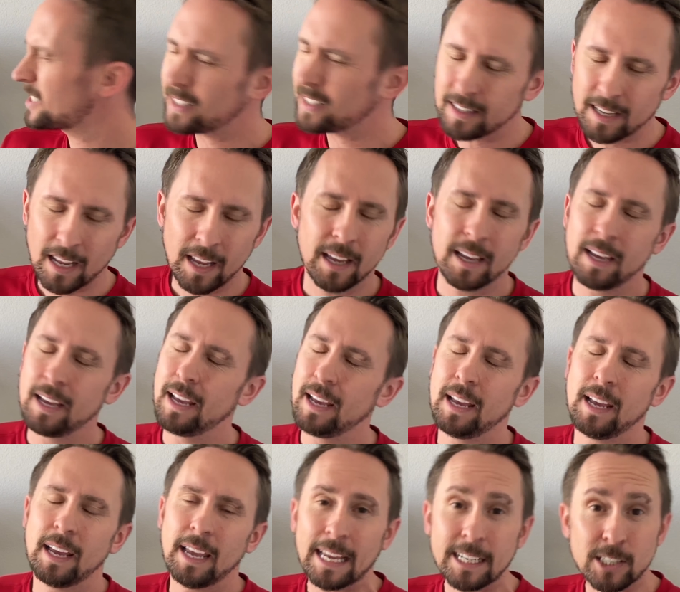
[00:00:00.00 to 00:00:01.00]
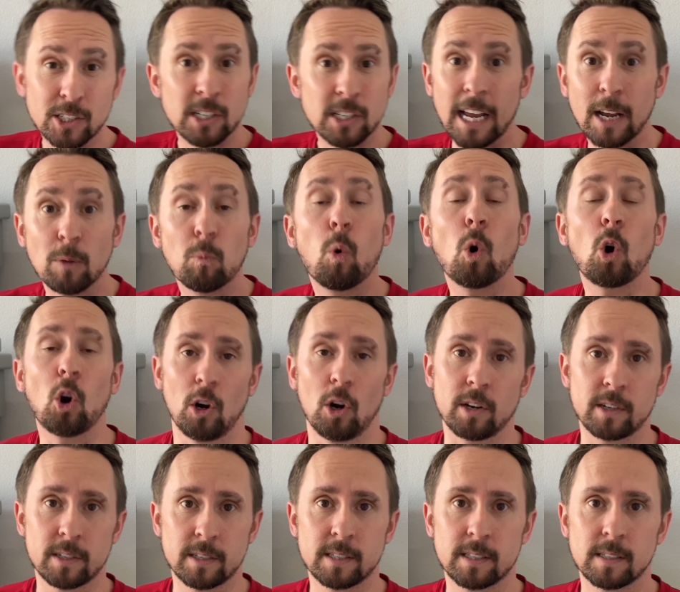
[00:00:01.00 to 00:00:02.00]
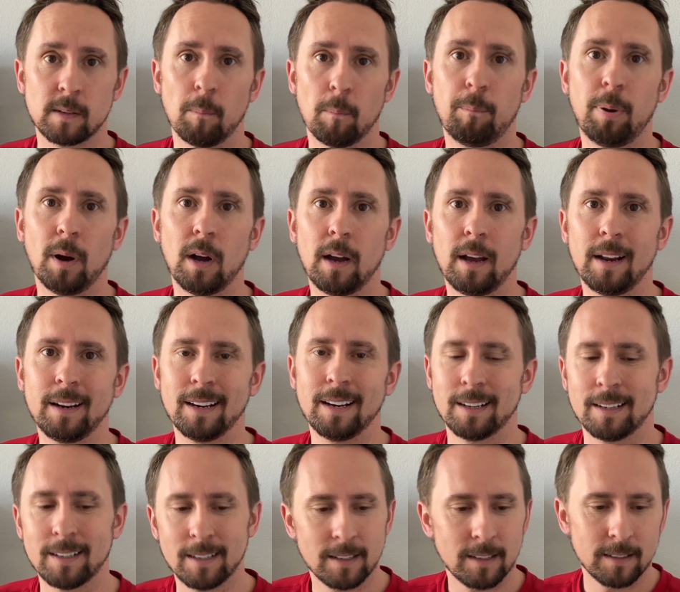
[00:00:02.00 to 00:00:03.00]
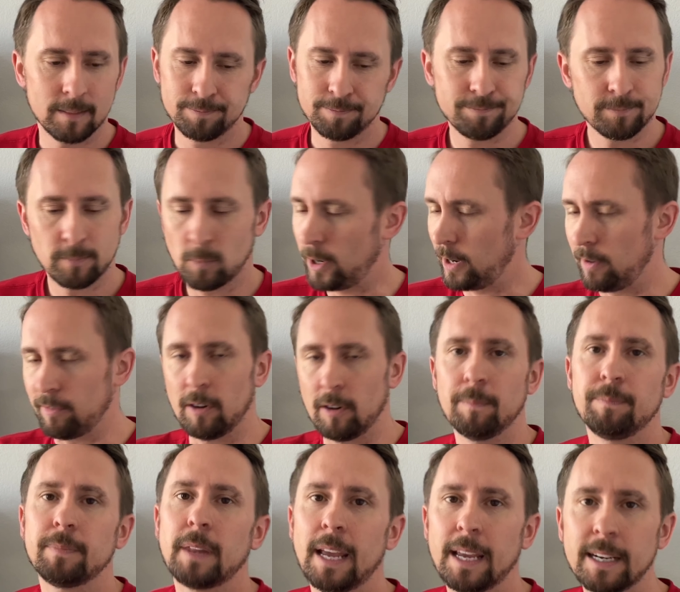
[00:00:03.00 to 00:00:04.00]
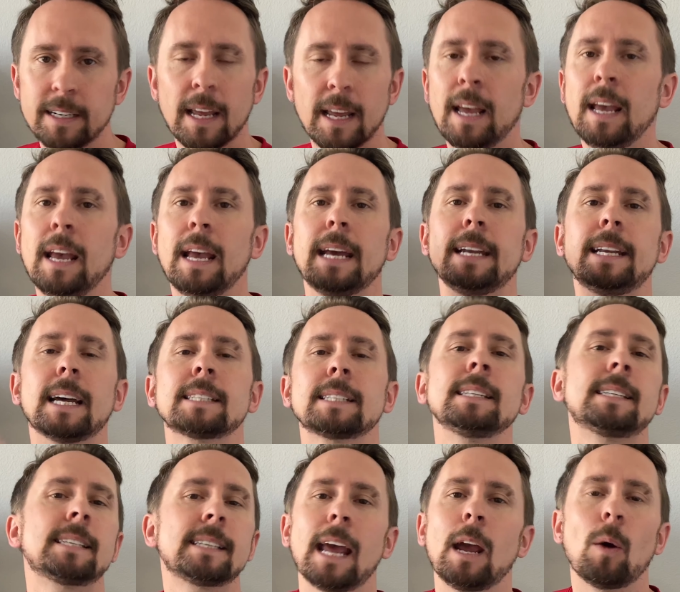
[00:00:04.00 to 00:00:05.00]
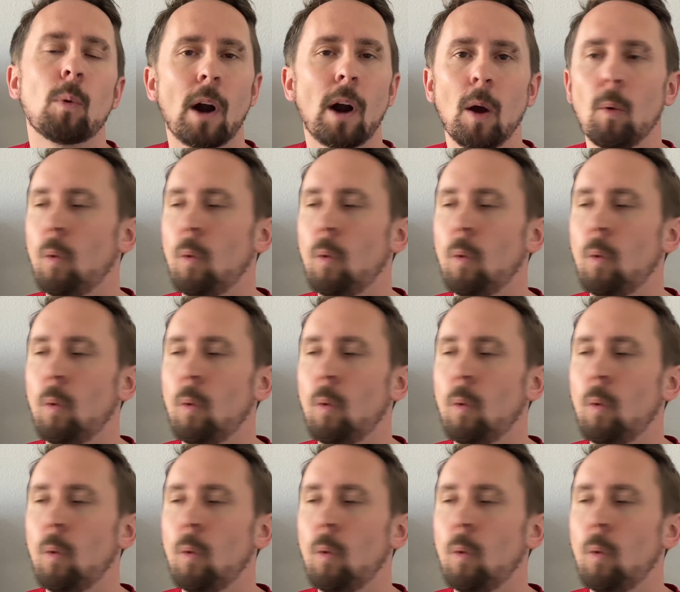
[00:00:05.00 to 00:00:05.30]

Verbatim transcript: a, it's it works, but whatever. It it doesn't stay where I